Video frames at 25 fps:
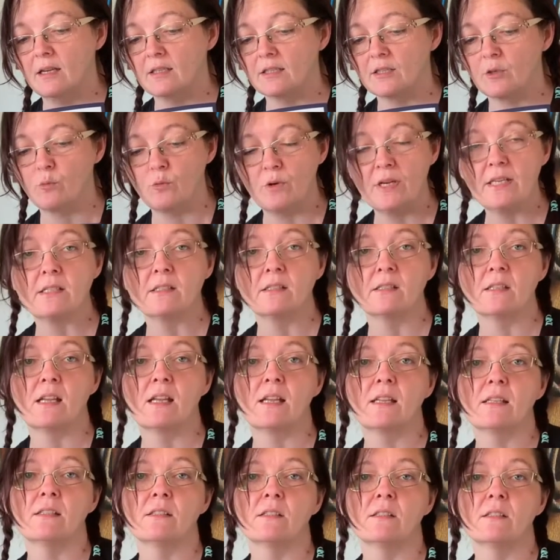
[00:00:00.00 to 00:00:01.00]
written
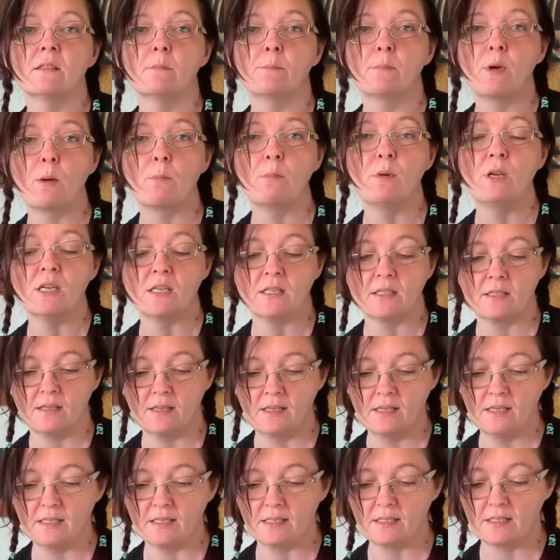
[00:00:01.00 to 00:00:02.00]
and published
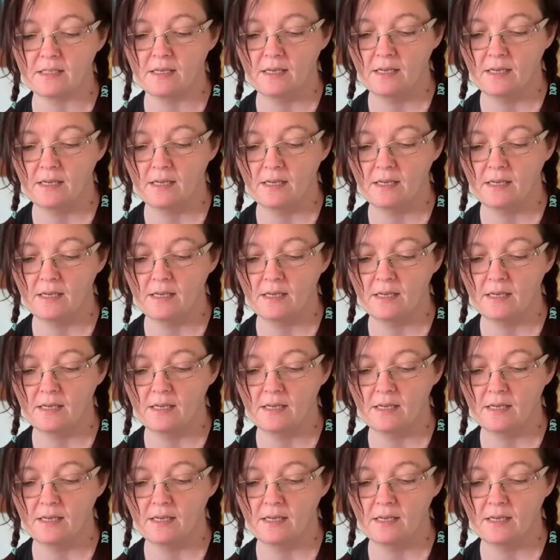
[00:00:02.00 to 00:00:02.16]
these